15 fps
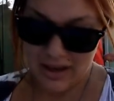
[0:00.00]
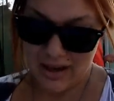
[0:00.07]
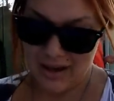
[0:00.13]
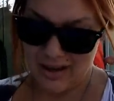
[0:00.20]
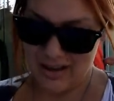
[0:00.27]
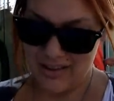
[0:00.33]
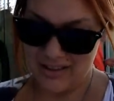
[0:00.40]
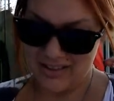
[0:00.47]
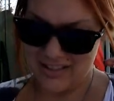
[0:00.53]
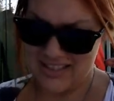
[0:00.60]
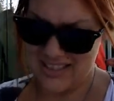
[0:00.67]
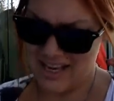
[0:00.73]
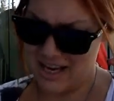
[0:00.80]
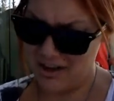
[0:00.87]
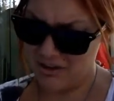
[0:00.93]

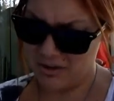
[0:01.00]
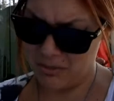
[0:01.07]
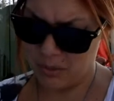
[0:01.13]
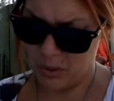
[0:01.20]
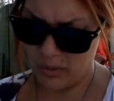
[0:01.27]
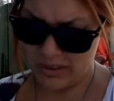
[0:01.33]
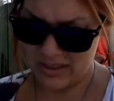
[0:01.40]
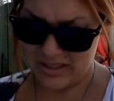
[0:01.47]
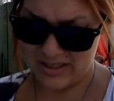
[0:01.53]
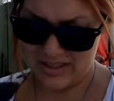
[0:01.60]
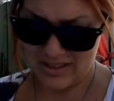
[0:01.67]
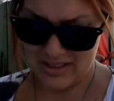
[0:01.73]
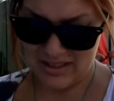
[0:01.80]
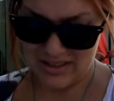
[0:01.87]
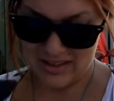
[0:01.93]
That's kind of the point,
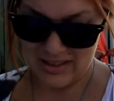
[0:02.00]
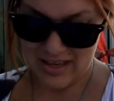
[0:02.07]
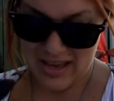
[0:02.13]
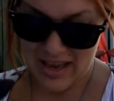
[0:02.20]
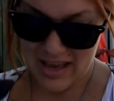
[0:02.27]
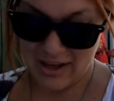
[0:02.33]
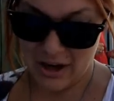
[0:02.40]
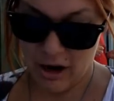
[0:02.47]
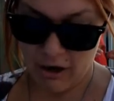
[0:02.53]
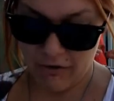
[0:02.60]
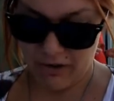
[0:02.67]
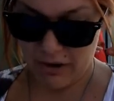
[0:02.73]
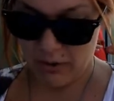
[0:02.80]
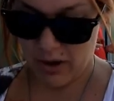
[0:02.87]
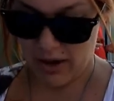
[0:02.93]
isn't it? And off I